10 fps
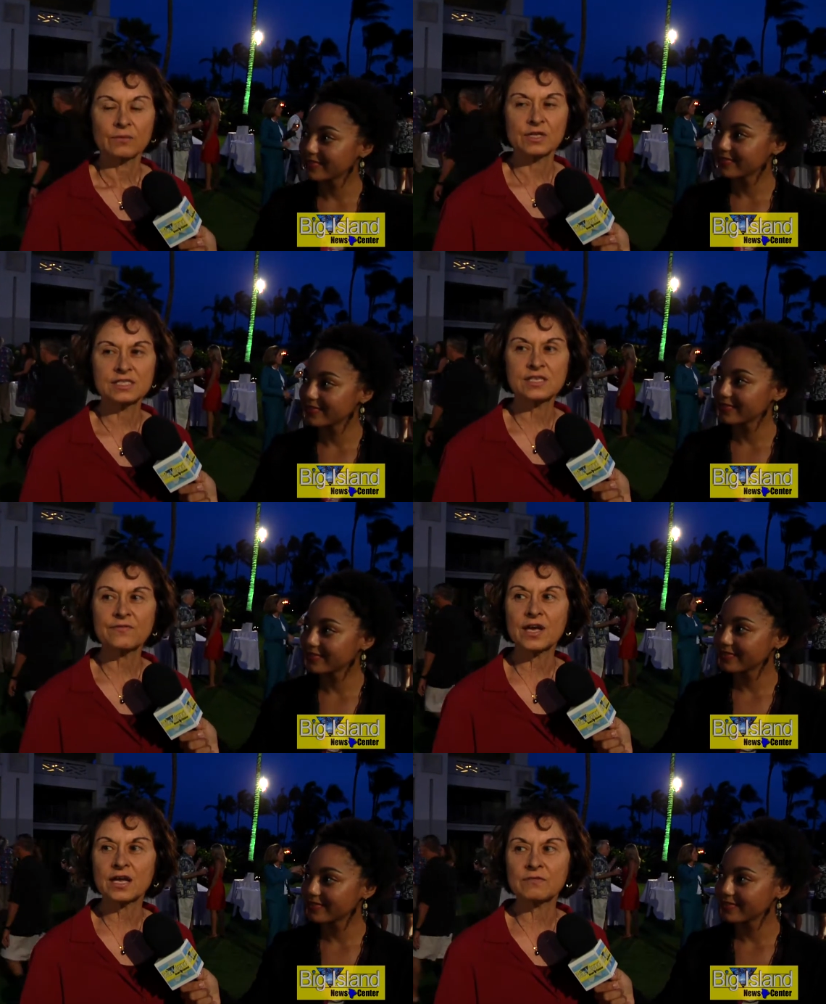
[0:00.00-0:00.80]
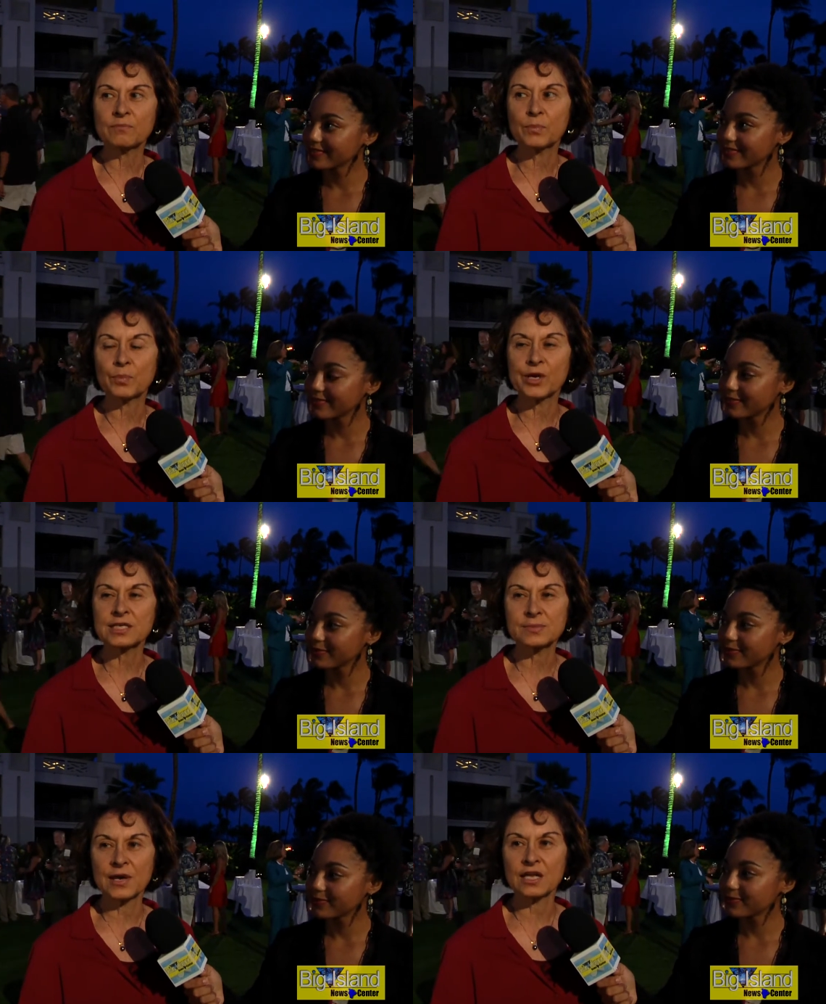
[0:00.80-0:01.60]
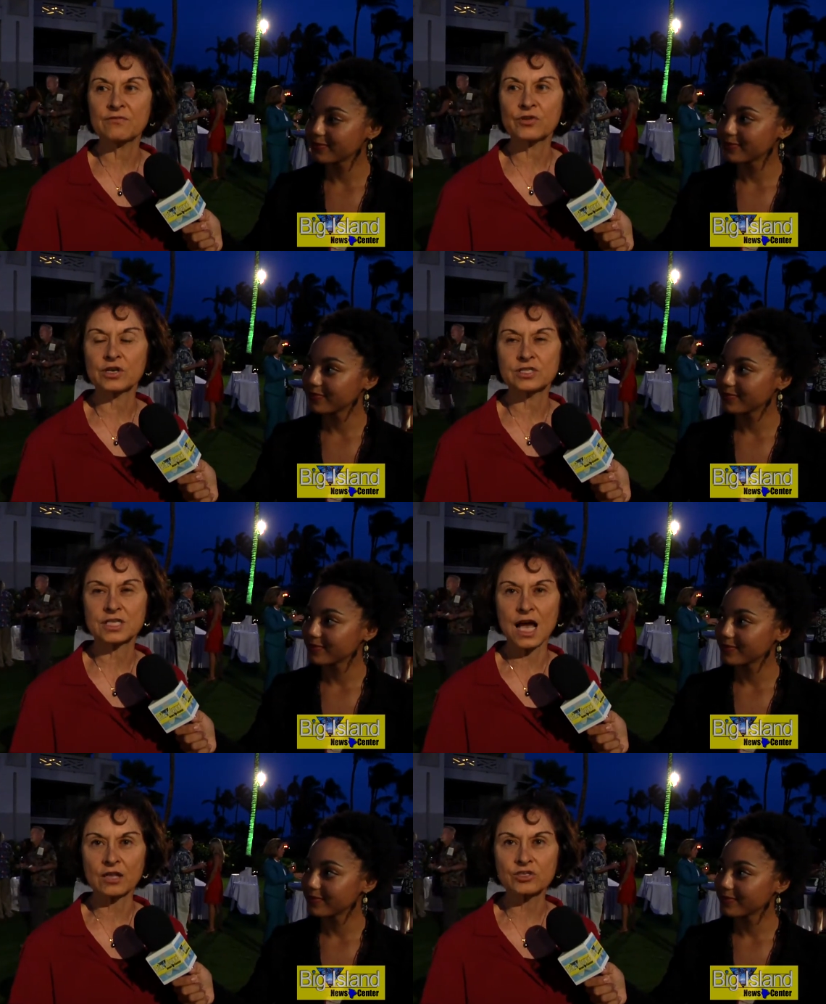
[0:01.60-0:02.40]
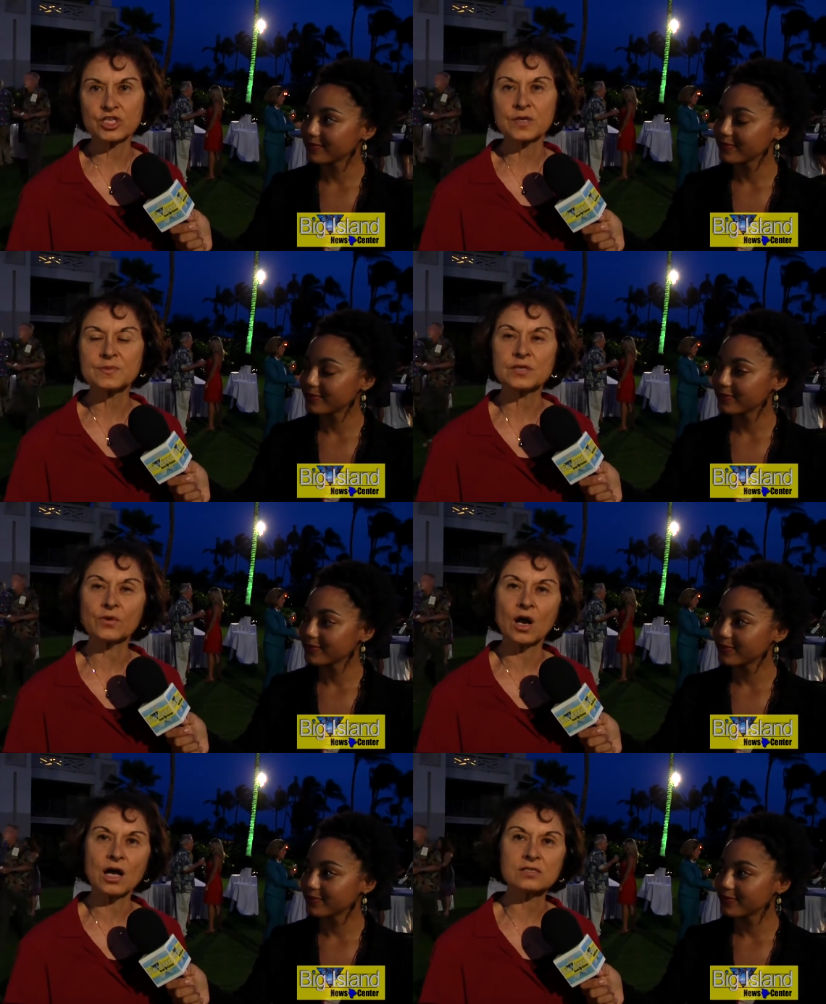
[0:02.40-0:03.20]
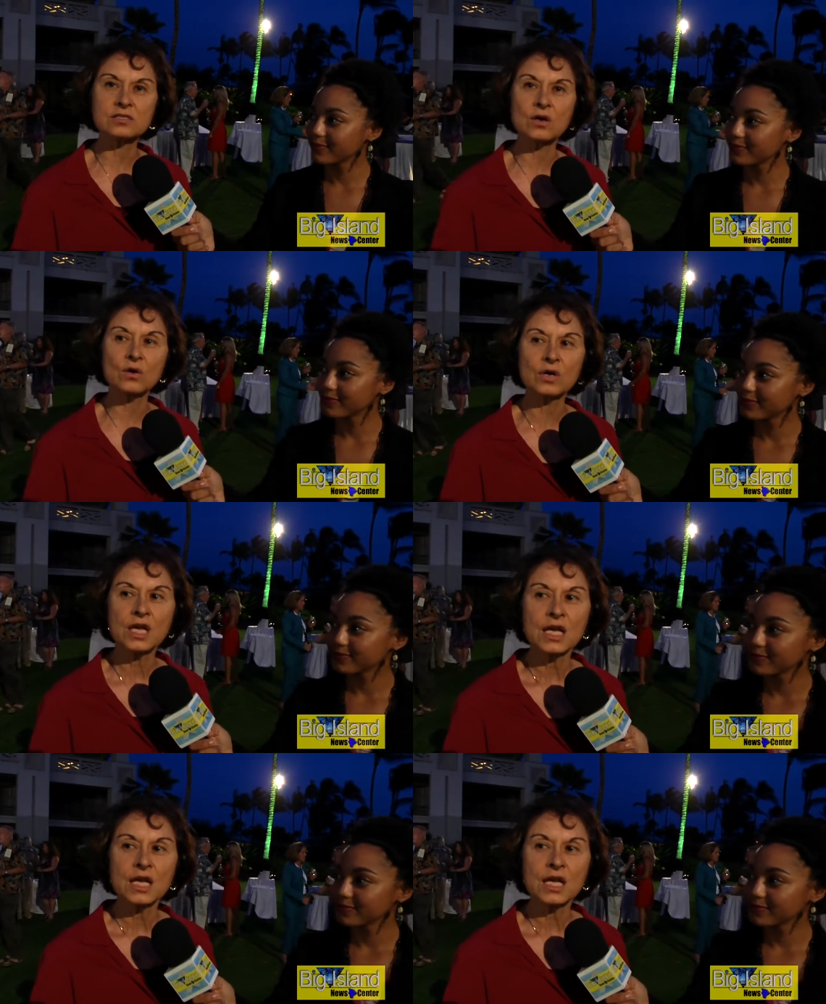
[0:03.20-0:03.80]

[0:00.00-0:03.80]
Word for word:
Speaker 1: This event brings money for their scholarships, and we're also